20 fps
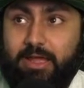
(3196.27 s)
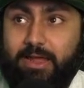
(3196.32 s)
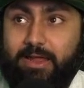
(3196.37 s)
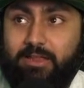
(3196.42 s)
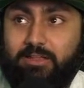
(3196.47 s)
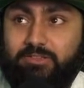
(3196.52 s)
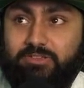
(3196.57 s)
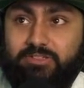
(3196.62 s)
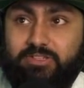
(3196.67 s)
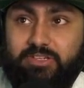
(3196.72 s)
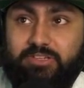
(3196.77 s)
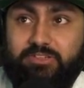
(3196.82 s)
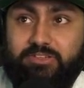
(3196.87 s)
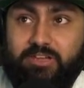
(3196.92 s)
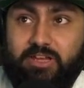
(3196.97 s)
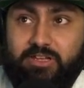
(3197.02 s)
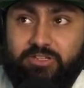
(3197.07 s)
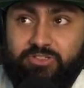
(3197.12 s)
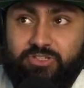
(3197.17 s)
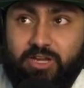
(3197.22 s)
I could see
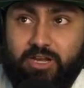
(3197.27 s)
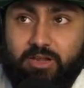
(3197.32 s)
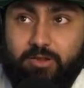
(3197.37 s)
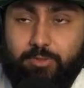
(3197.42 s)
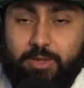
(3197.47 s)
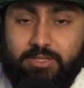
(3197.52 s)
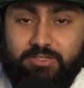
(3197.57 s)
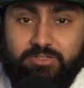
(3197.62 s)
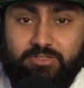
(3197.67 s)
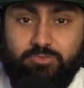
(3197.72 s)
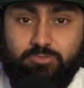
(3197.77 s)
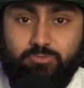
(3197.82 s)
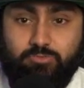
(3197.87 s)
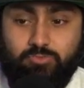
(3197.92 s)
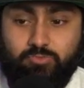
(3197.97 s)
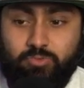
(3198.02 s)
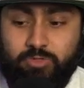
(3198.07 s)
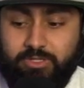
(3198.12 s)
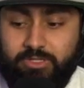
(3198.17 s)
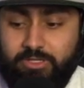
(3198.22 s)
Jack Hermanson
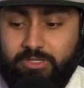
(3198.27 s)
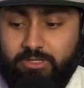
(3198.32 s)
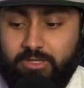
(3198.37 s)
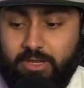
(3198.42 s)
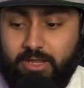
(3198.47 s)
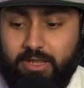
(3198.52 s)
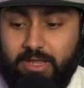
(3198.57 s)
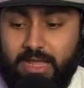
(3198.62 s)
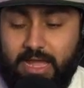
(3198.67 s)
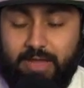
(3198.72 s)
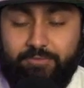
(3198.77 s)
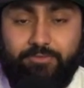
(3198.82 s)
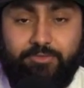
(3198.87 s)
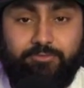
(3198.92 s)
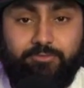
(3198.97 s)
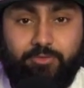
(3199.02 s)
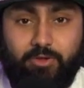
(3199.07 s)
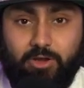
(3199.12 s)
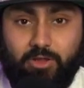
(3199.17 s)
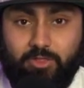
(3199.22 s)
really having
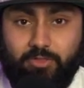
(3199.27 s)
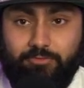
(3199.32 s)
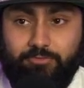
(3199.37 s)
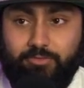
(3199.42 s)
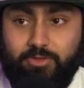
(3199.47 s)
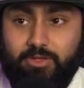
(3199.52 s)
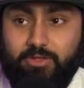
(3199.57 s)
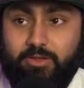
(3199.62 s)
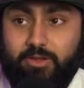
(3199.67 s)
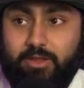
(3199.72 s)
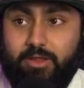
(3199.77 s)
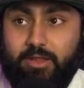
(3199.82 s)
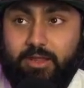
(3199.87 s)
fun on the feet